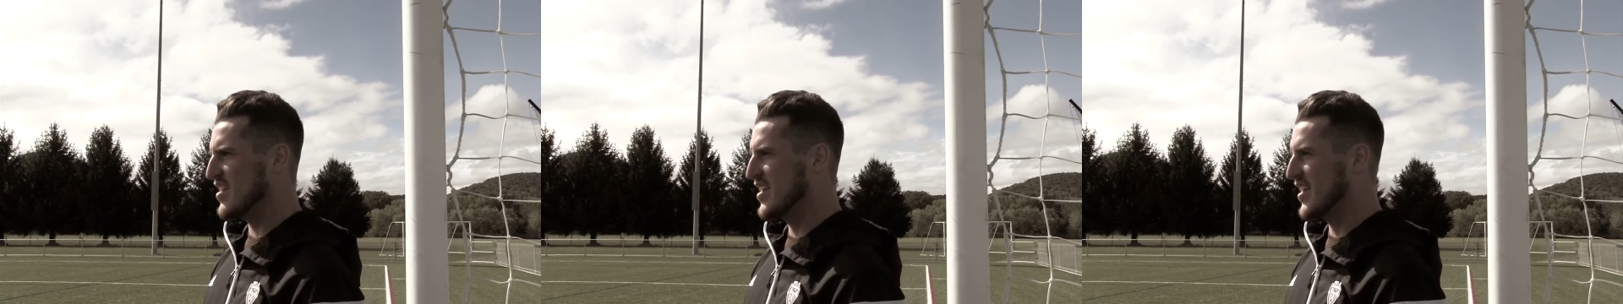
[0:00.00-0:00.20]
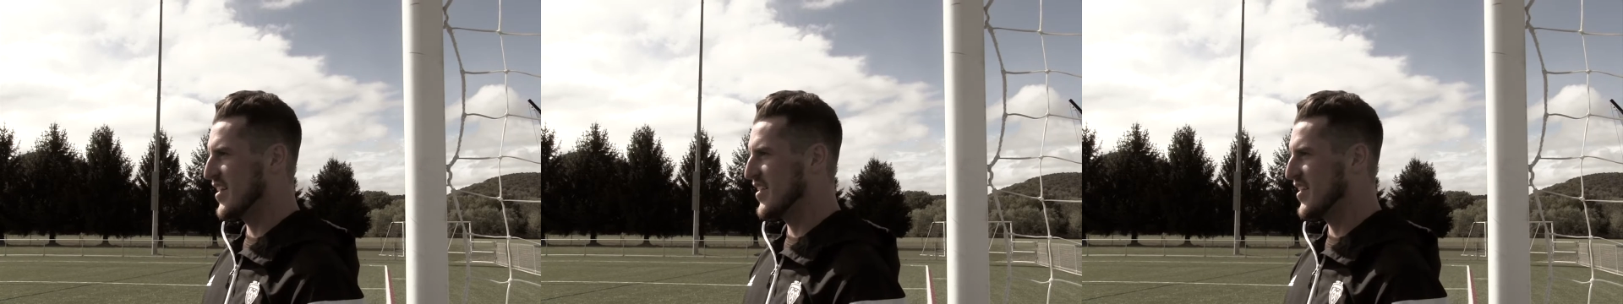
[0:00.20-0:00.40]

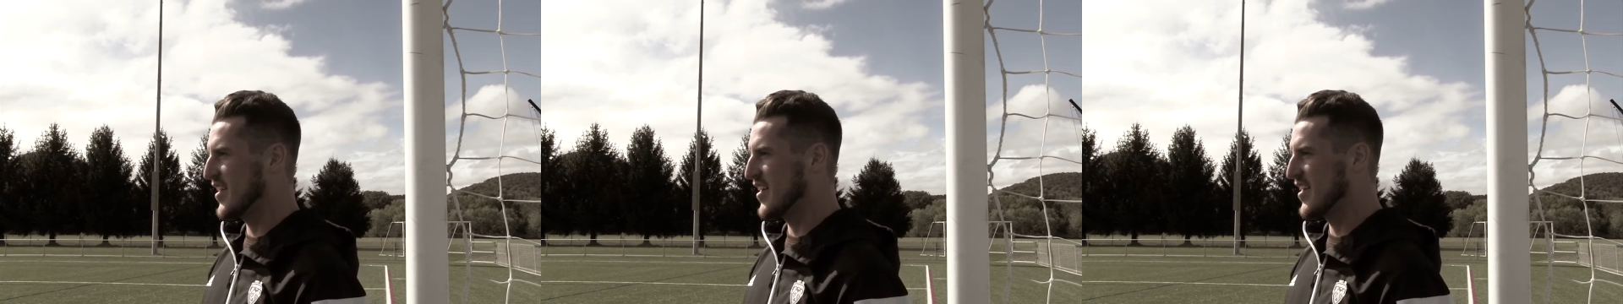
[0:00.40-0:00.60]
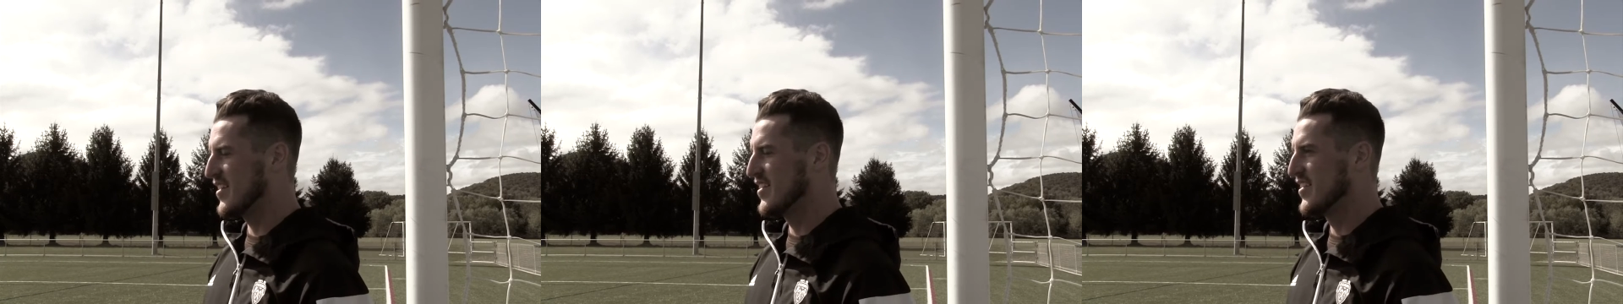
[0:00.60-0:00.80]
and
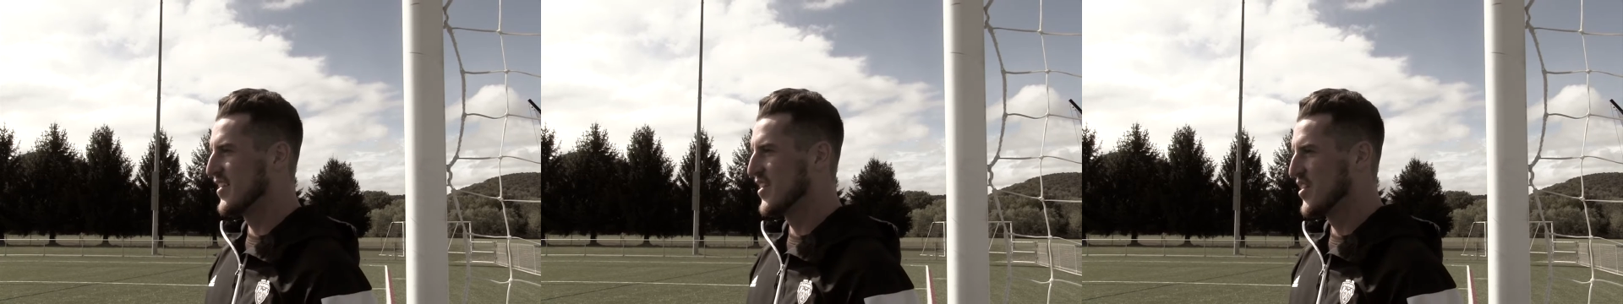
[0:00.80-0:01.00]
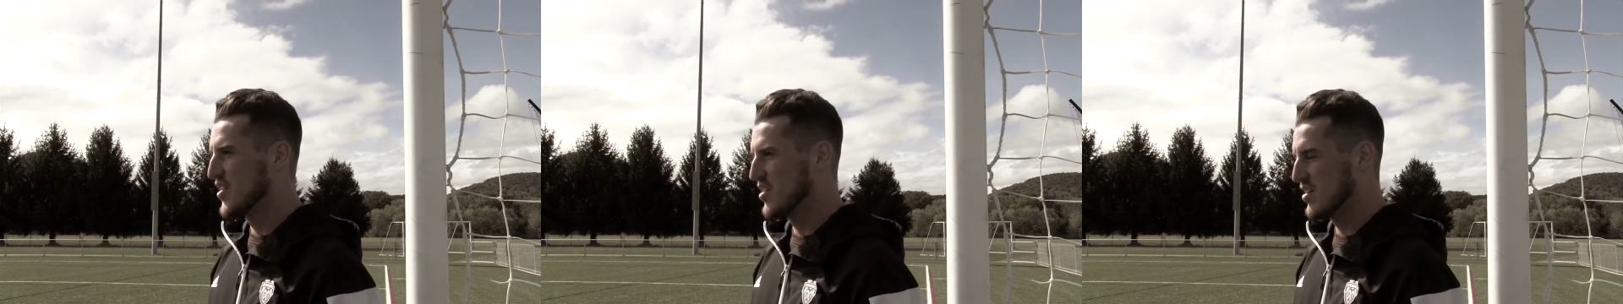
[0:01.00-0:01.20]

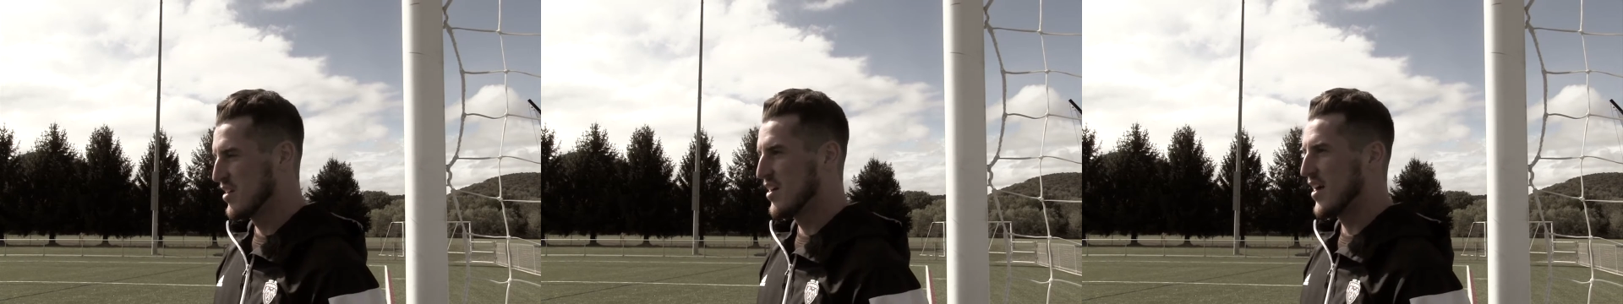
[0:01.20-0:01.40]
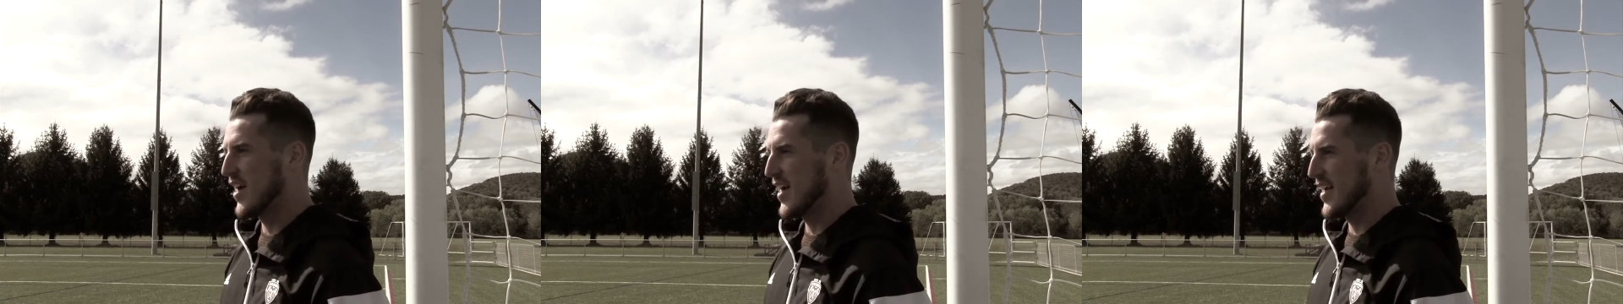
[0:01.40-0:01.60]

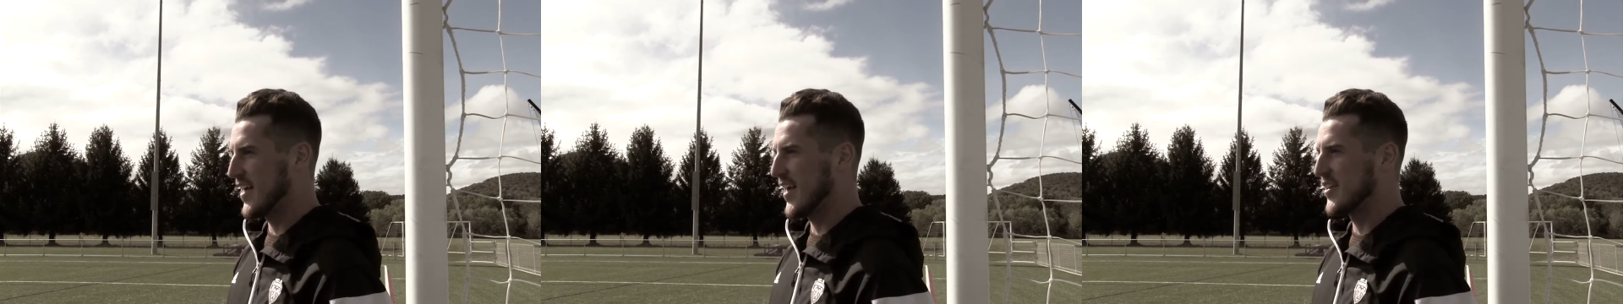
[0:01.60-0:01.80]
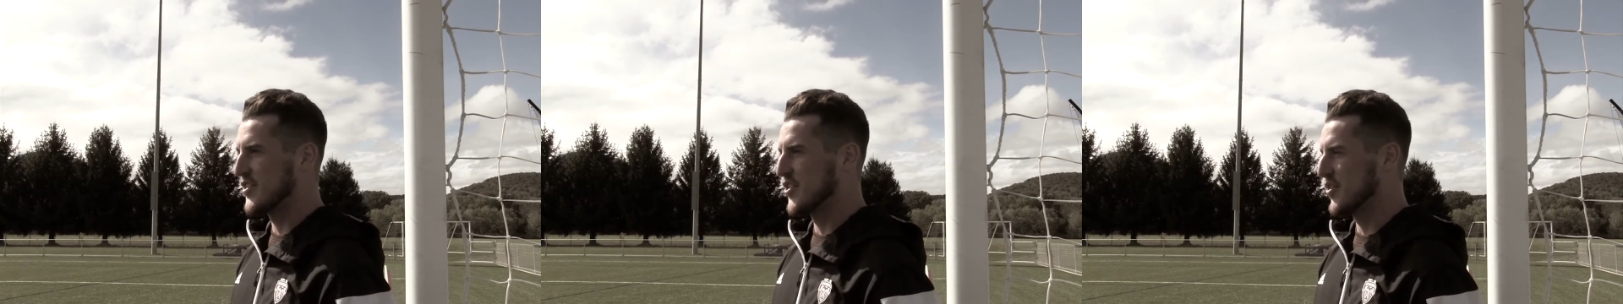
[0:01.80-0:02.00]

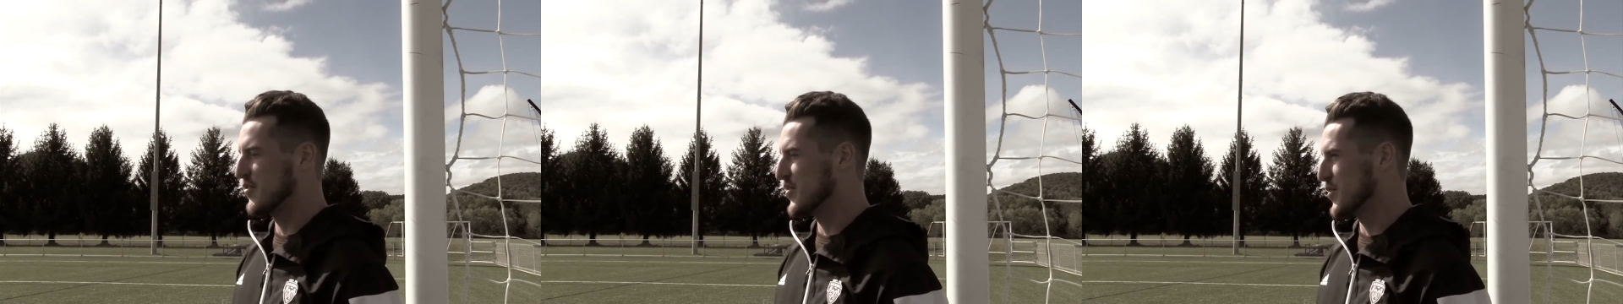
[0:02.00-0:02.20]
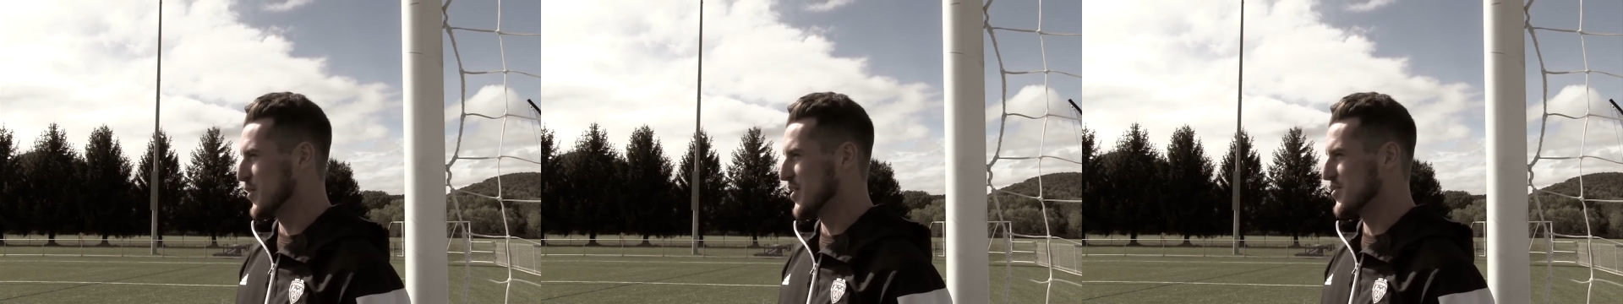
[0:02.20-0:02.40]
I don't know
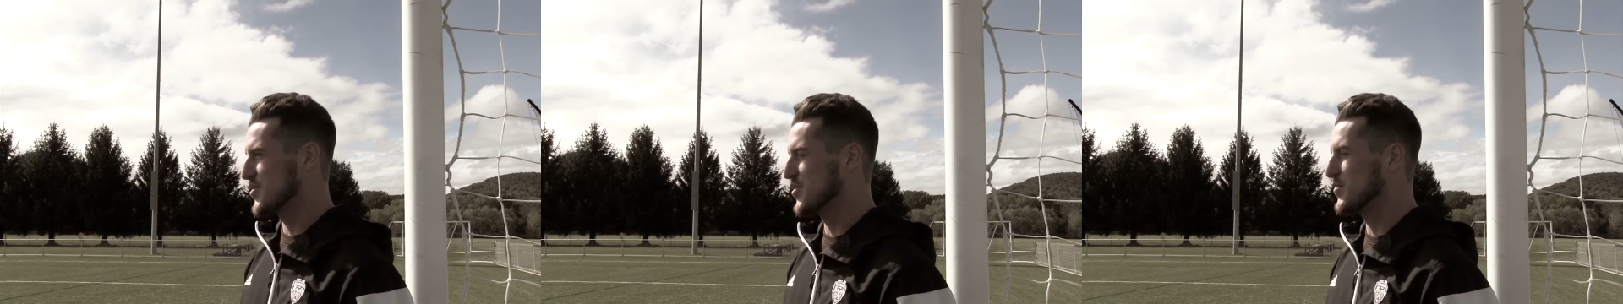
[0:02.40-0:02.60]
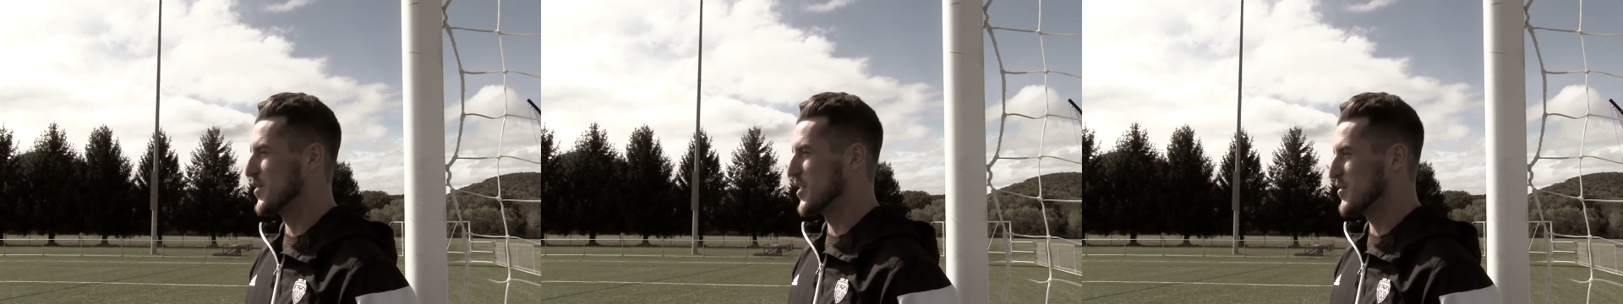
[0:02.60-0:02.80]
if he wants
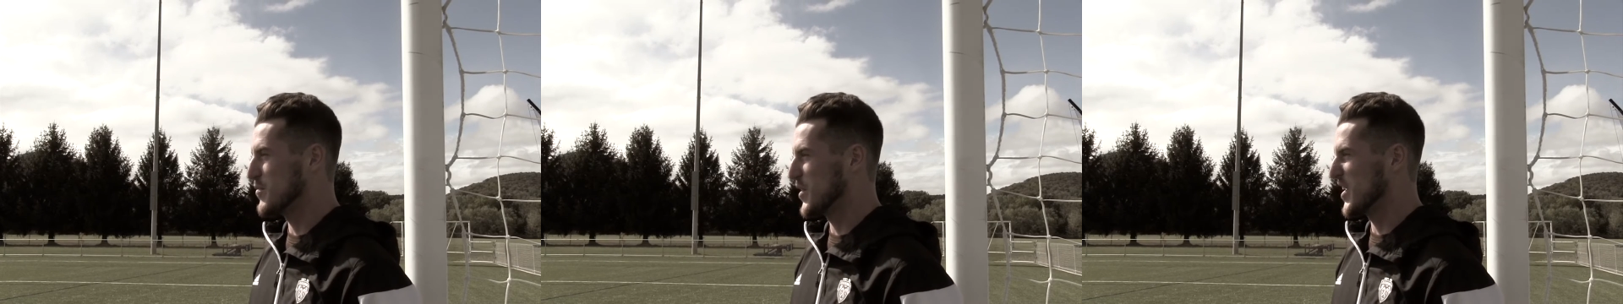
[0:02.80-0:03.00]
to admit it,